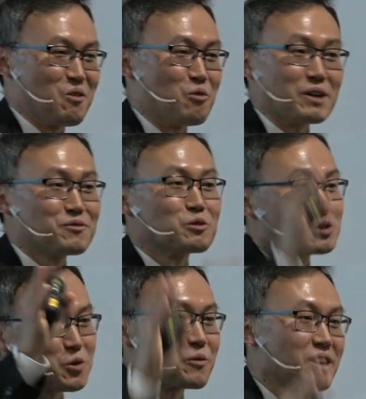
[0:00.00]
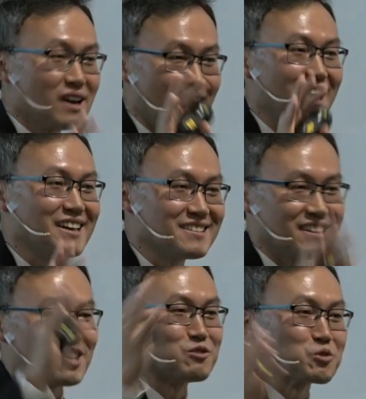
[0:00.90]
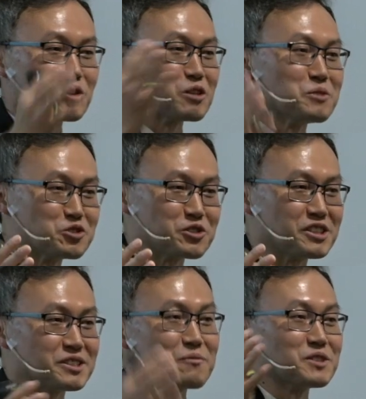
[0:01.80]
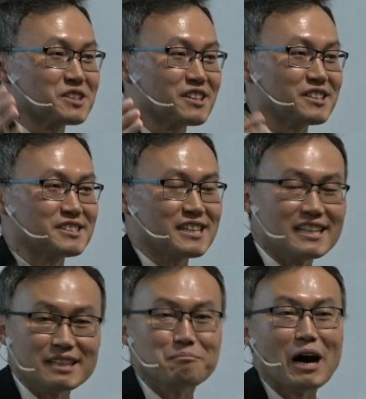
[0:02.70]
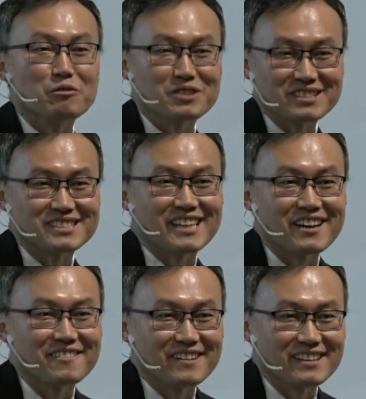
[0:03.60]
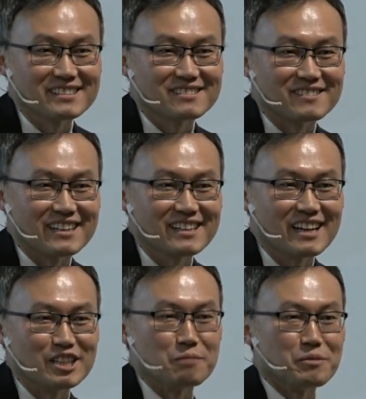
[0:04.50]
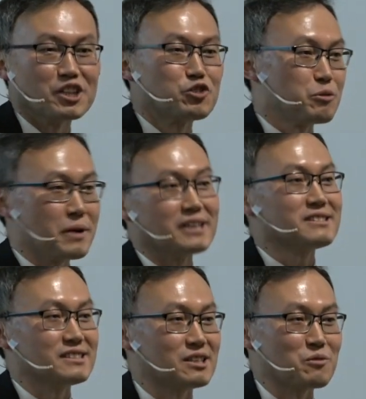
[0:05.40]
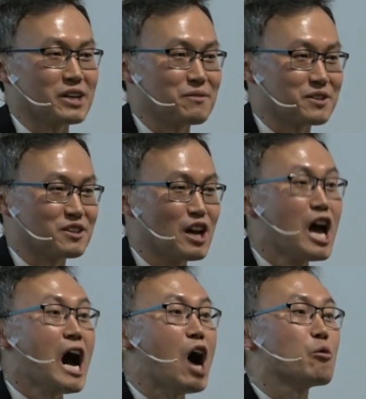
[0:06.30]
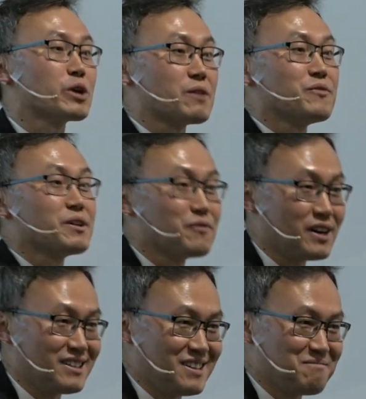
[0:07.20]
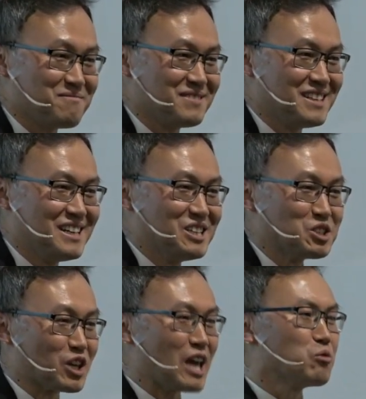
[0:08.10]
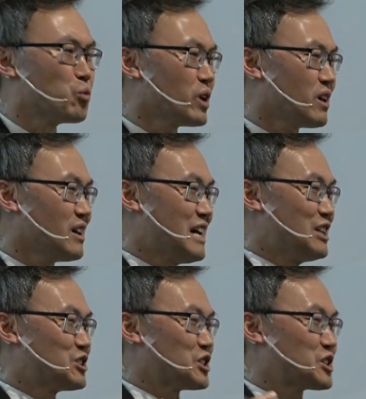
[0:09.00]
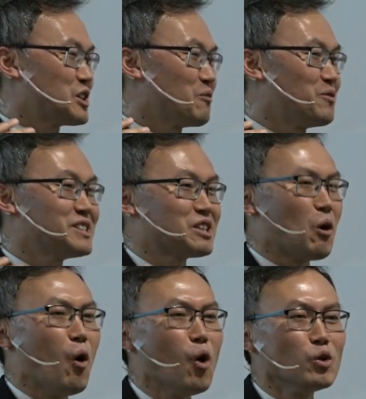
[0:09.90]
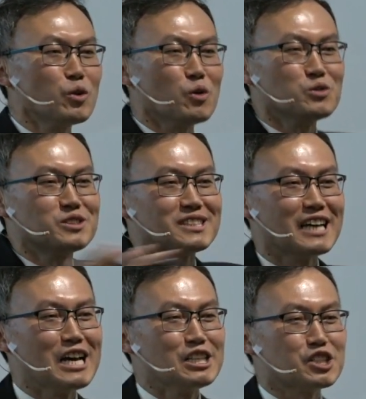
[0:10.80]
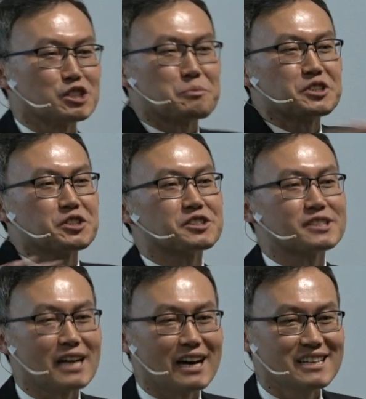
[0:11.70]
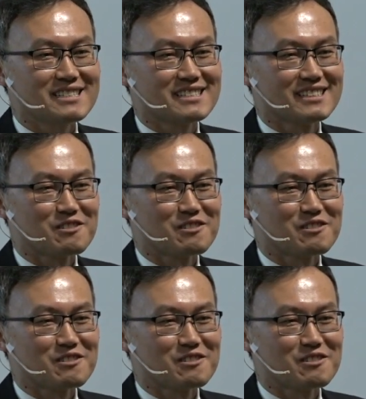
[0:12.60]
What if North Korea hide their nuclear materials and facilities in mountainous areas, right? And then military bases and whatever. How we can verify that? So can we just uh, visit all those suspicious sites